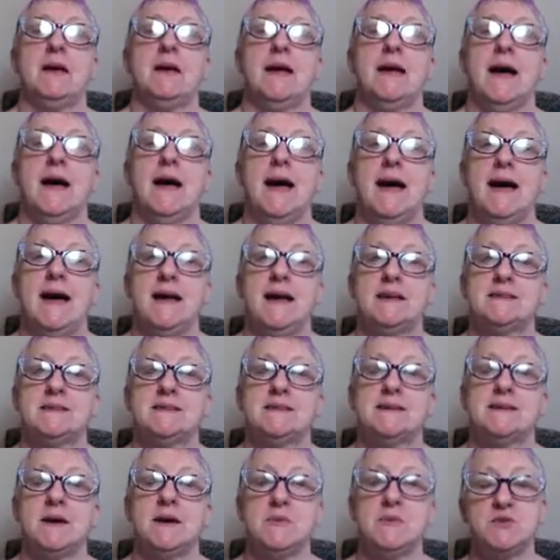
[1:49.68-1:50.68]
And
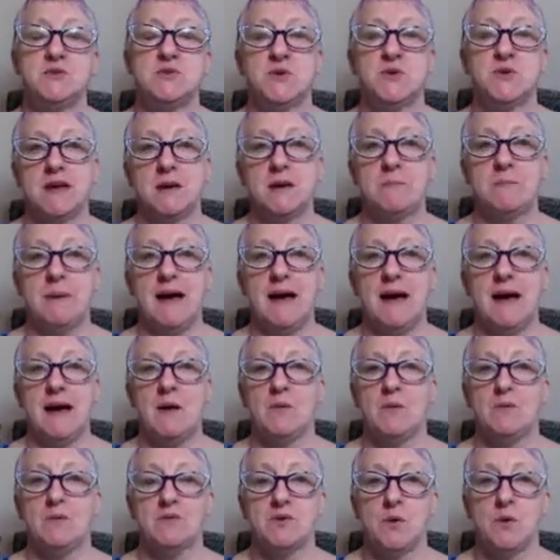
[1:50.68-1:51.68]
today we're talking
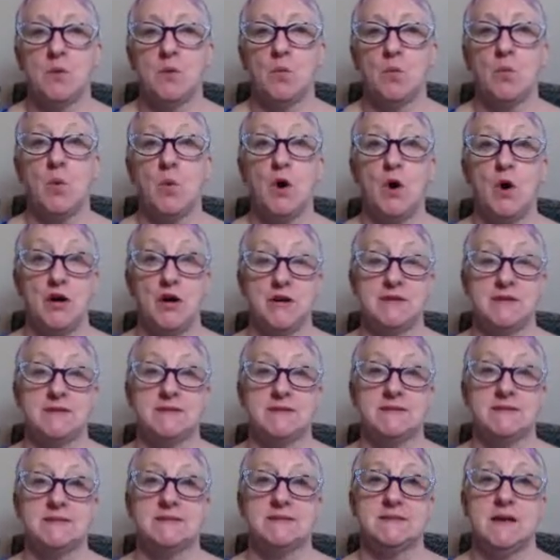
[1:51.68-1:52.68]
about words.
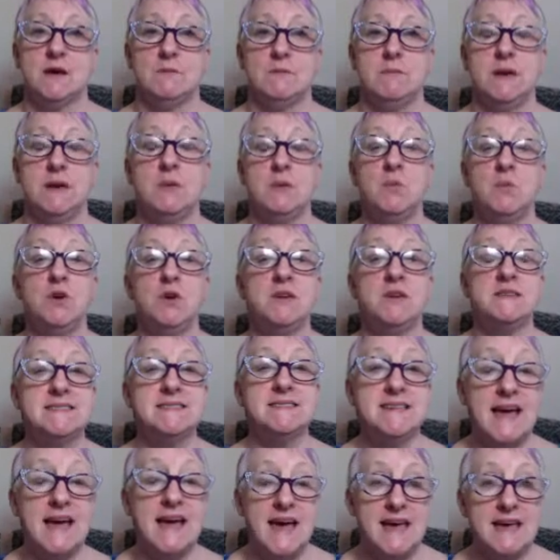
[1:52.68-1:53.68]
So mean what you
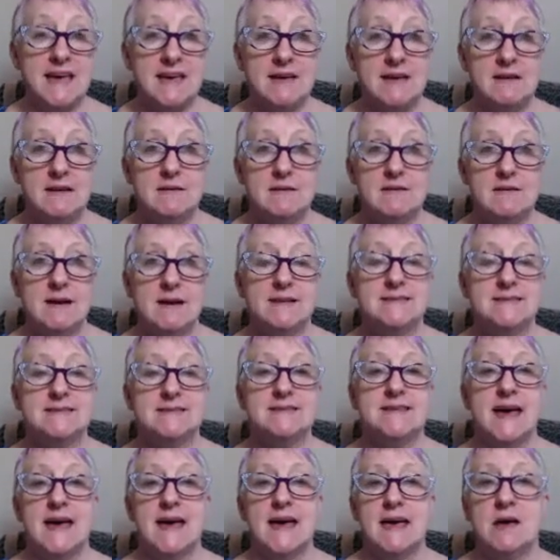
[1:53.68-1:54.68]
say and
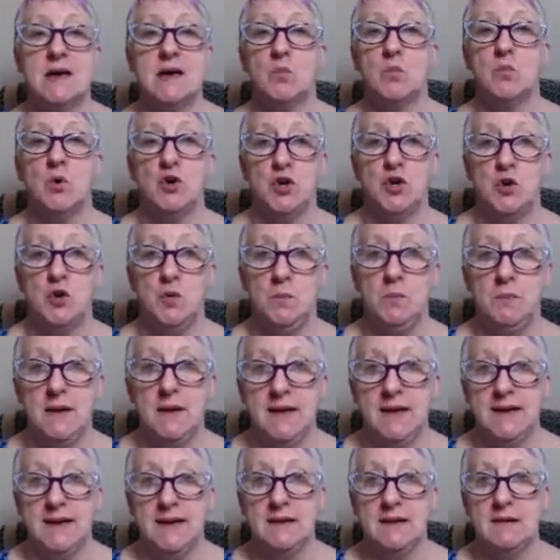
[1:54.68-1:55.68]
say what you
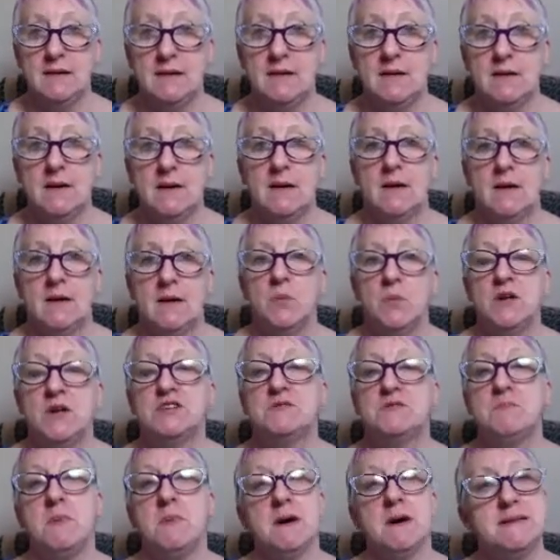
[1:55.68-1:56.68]
mean,
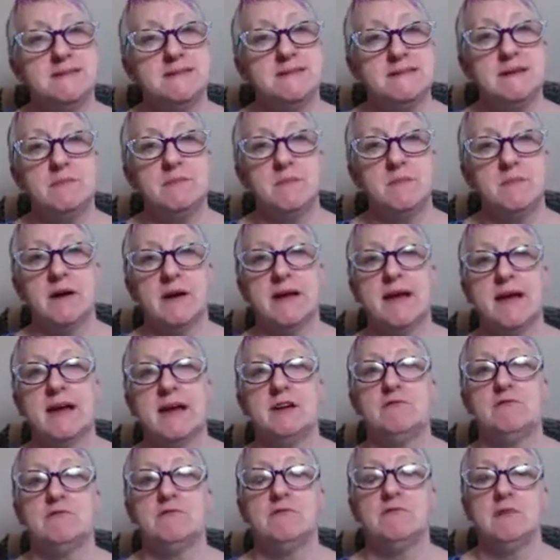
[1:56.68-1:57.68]
which might seem like a
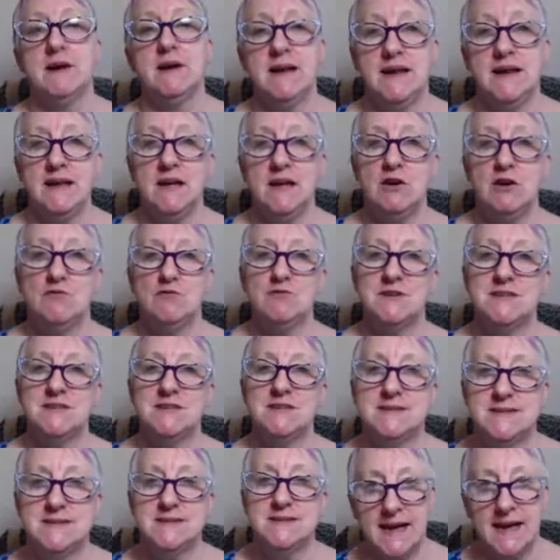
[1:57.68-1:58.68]
really
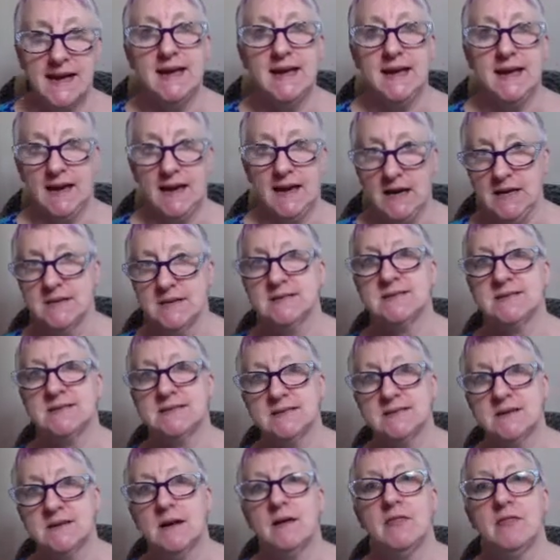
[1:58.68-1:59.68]
ridiculous
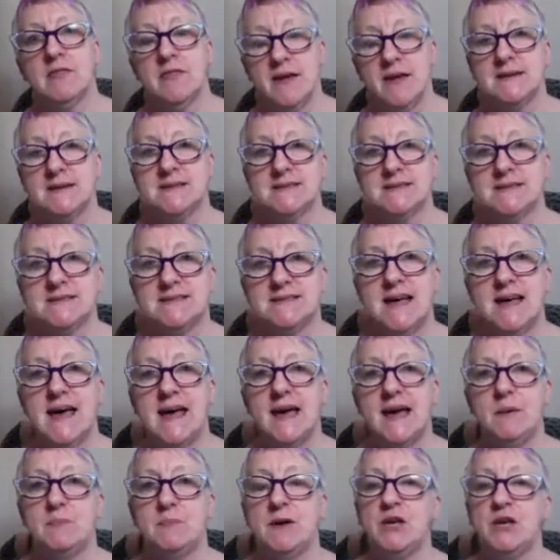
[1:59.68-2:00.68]
thing to
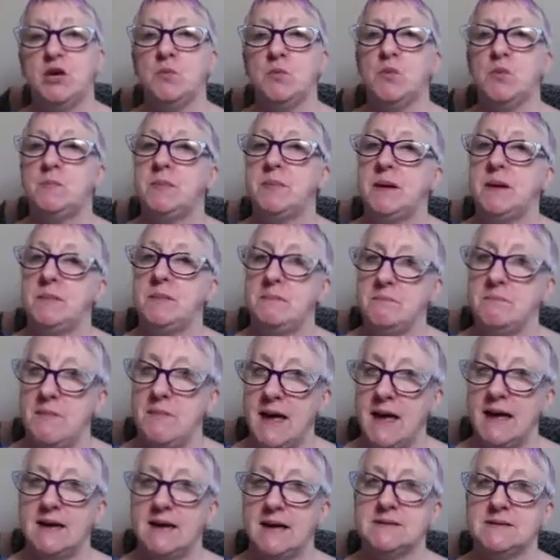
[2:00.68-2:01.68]
say, but you would be
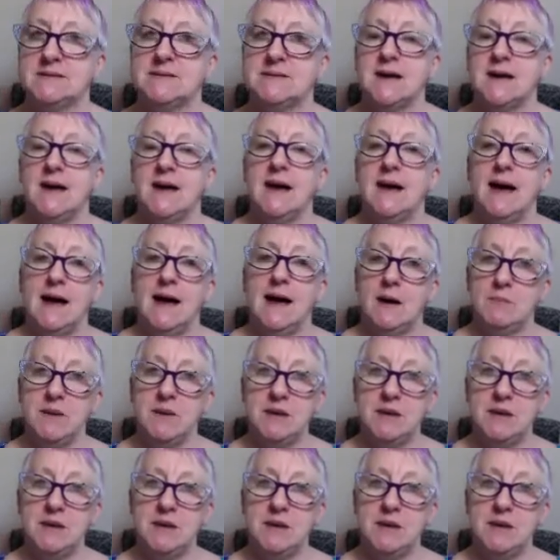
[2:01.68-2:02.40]
amazed how many